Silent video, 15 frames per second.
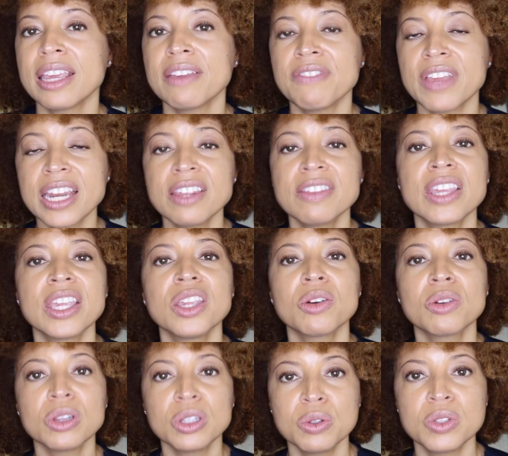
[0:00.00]
If anything,
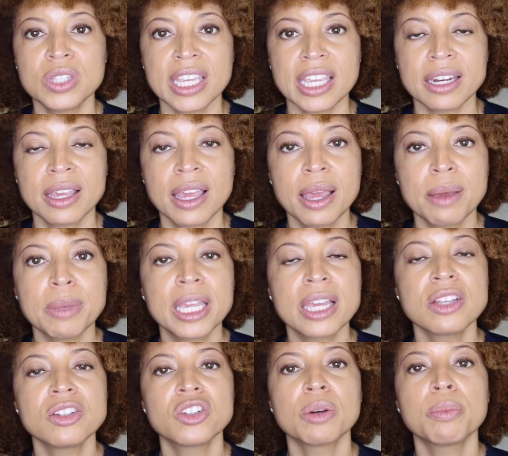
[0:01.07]
you're losing
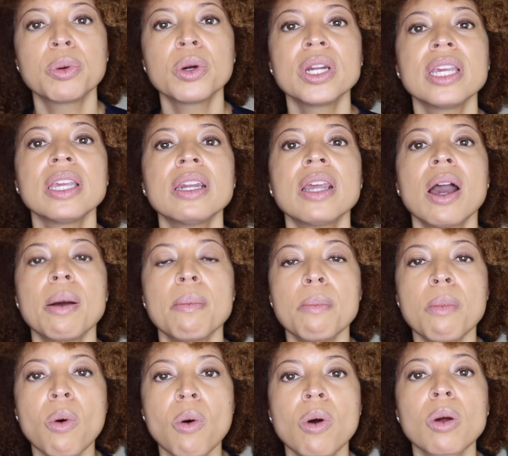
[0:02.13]
because you're putting
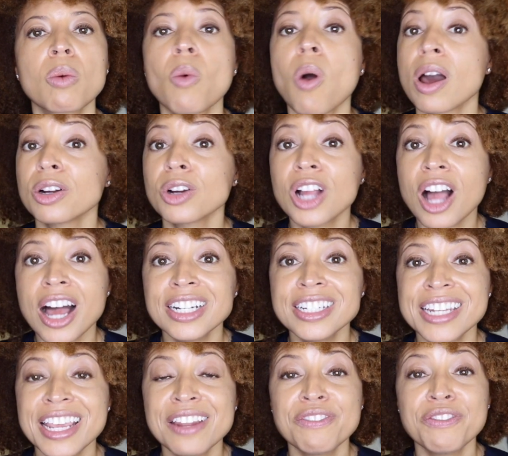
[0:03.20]
more water
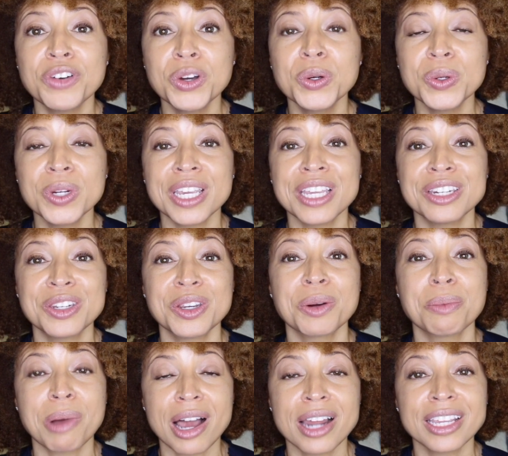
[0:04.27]
content food into
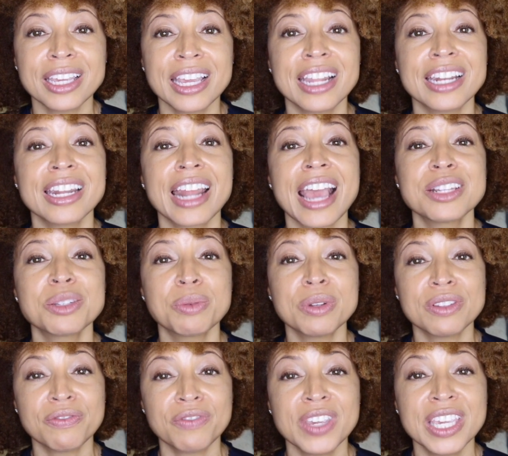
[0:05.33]
your body and that's what
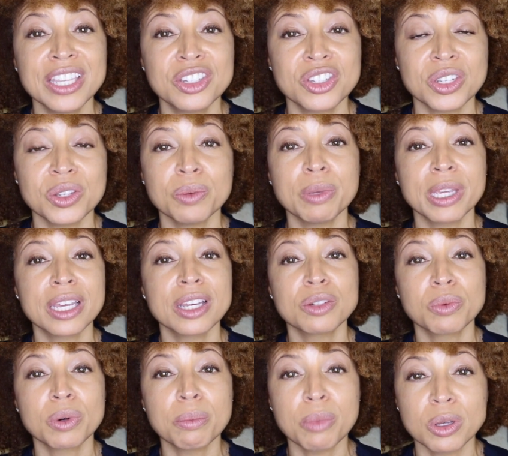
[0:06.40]
feeds you
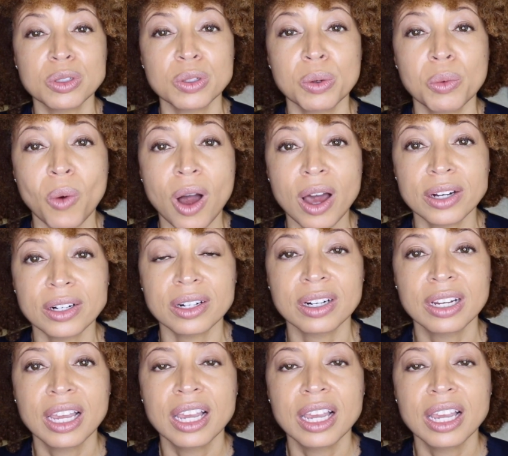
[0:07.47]
because we're mostly water.